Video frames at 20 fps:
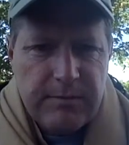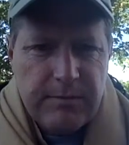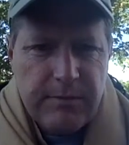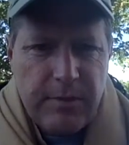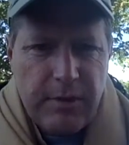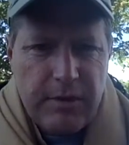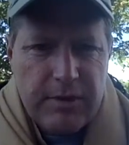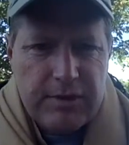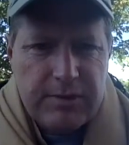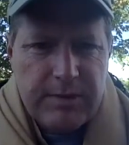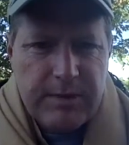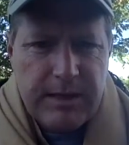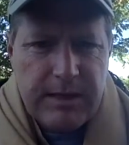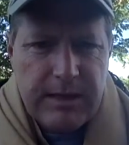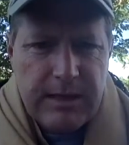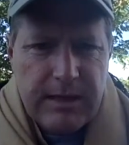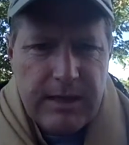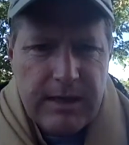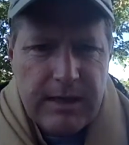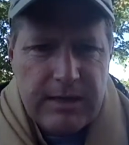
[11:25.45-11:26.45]
pause me,
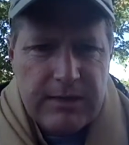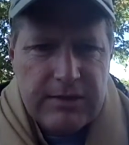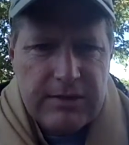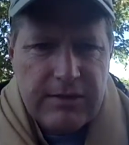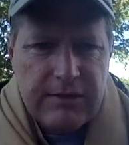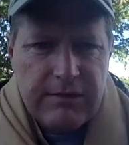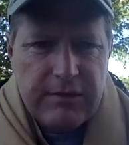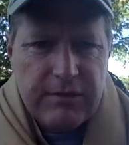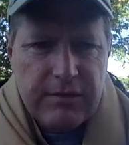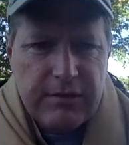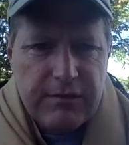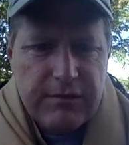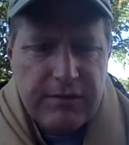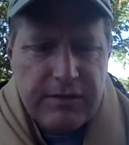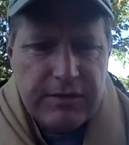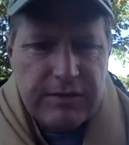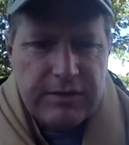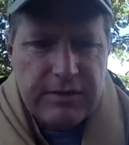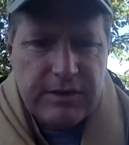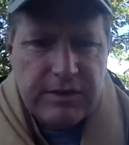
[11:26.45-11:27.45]
and see if you can
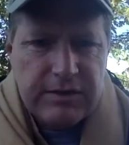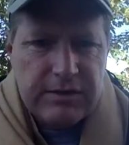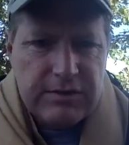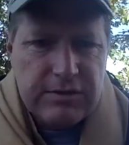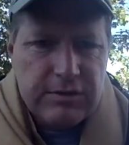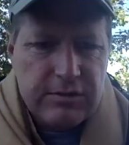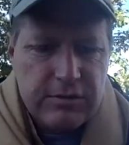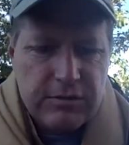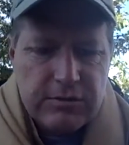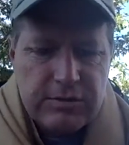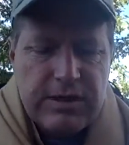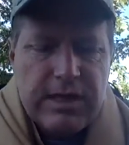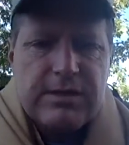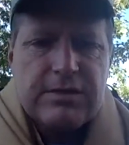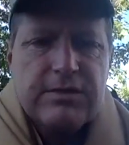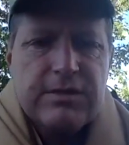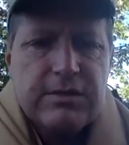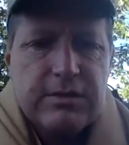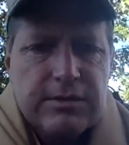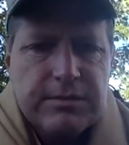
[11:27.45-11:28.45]
fix these two
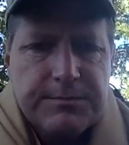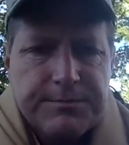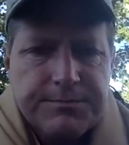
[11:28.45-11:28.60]
sentences.